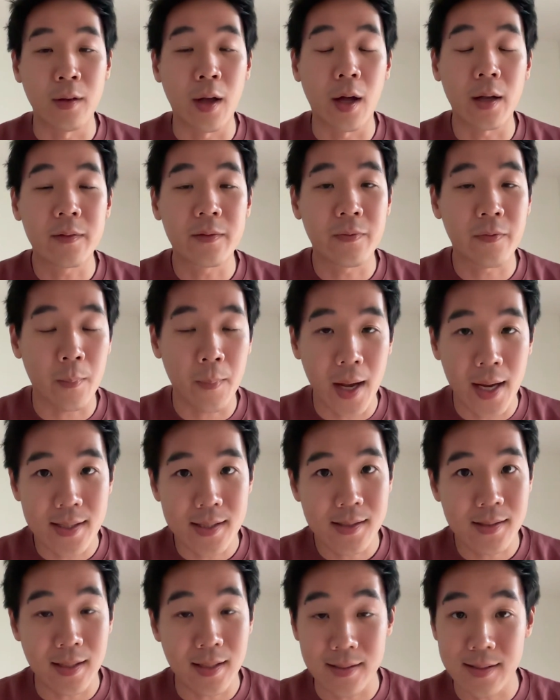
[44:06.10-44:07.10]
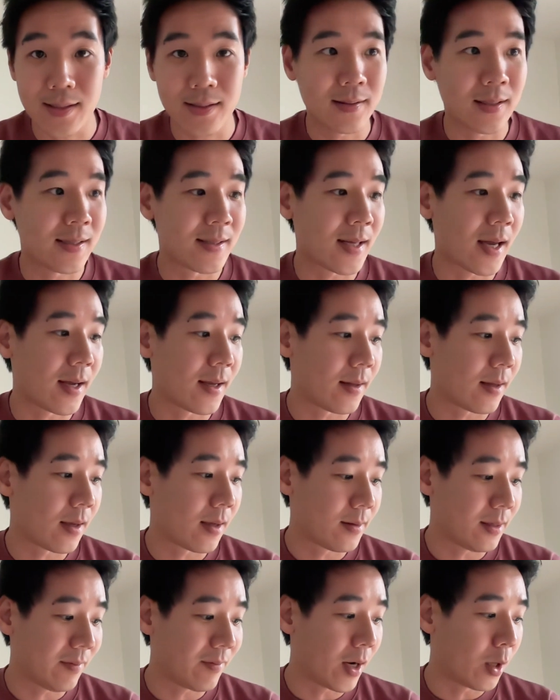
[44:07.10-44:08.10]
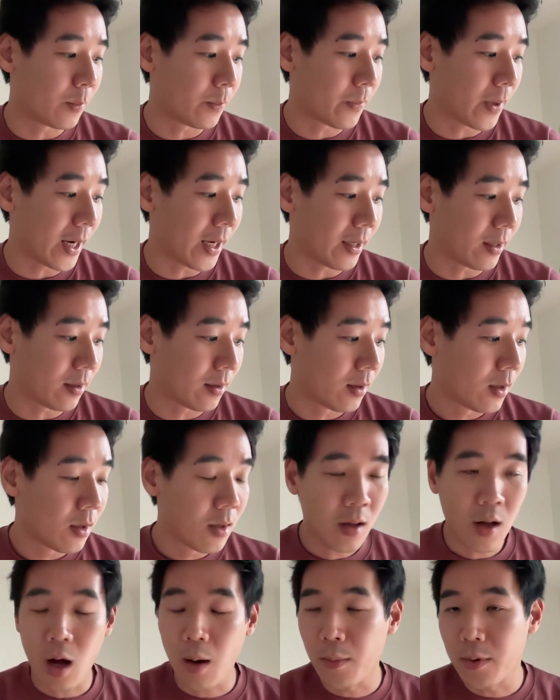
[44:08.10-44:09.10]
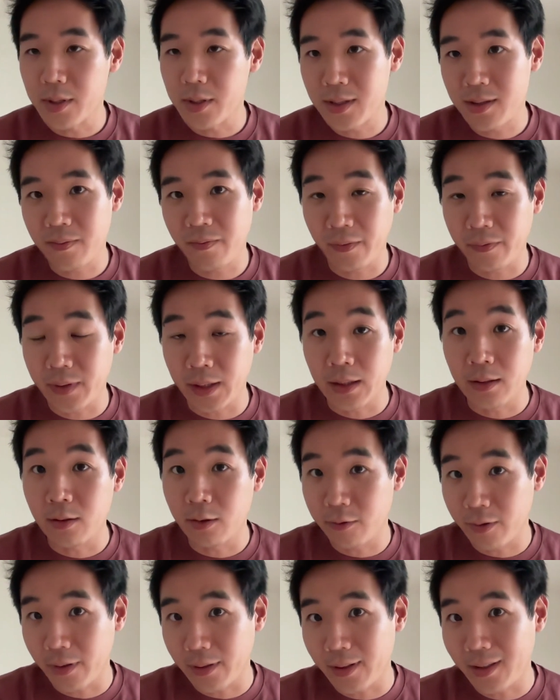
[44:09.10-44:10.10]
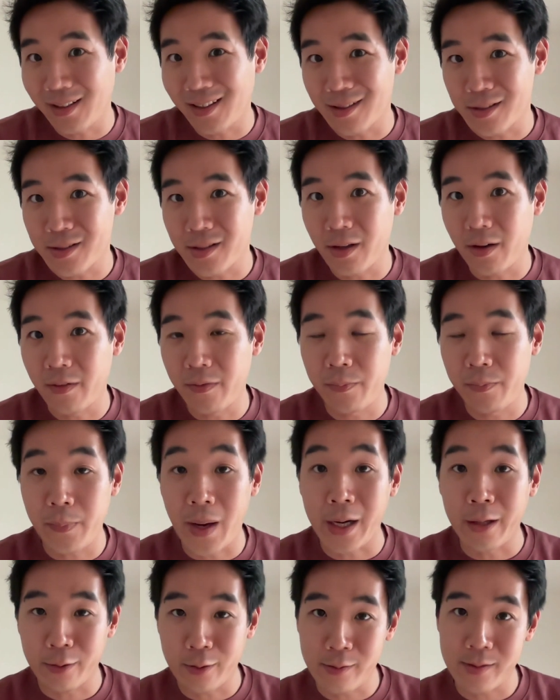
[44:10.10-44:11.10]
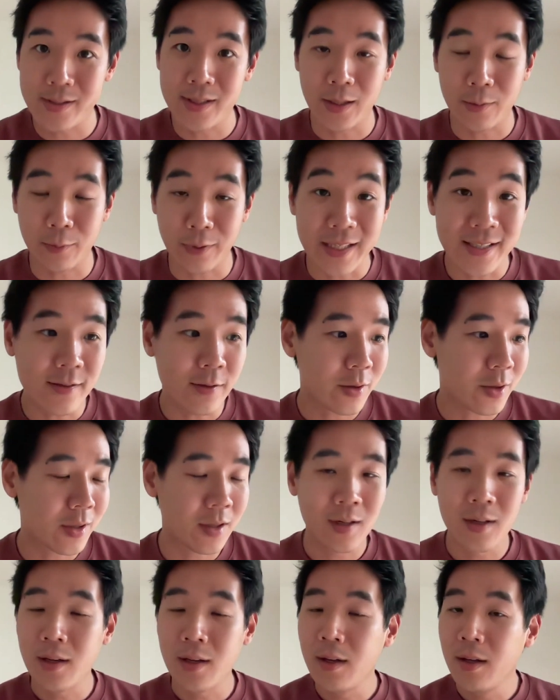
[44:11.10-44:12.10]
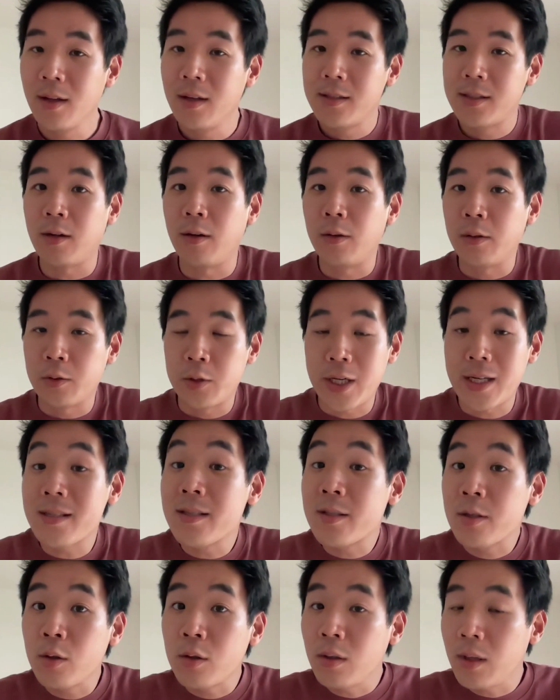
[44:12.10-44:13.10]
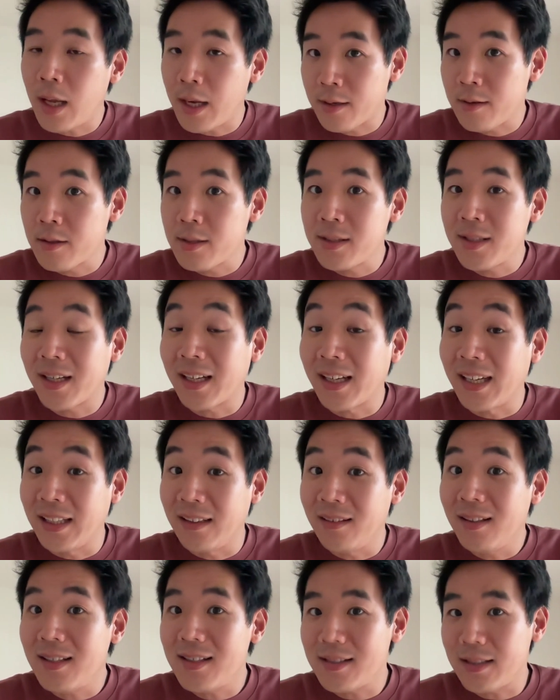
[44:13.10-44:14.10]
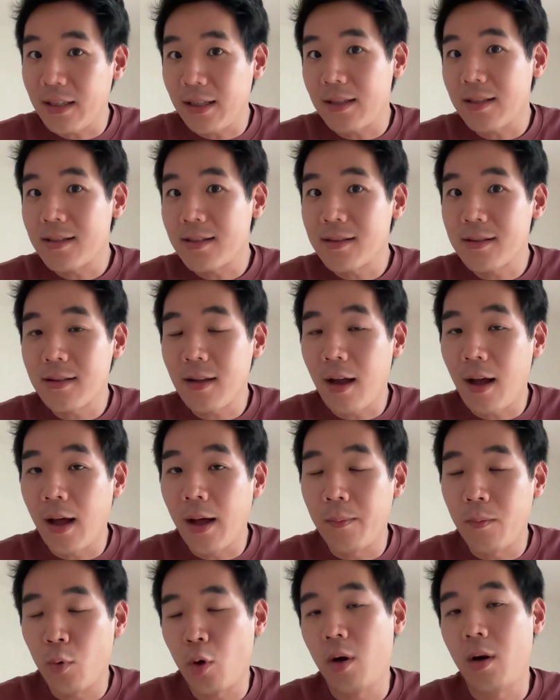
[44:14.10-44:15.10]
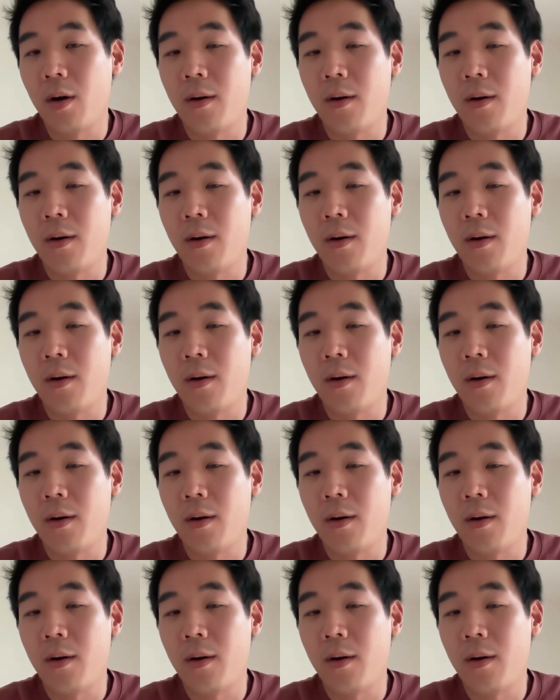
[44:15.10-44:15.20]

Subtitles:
not from us. This is developed by almost 15 to 20 years of bioacoustic research. So just Google acoustic indices, and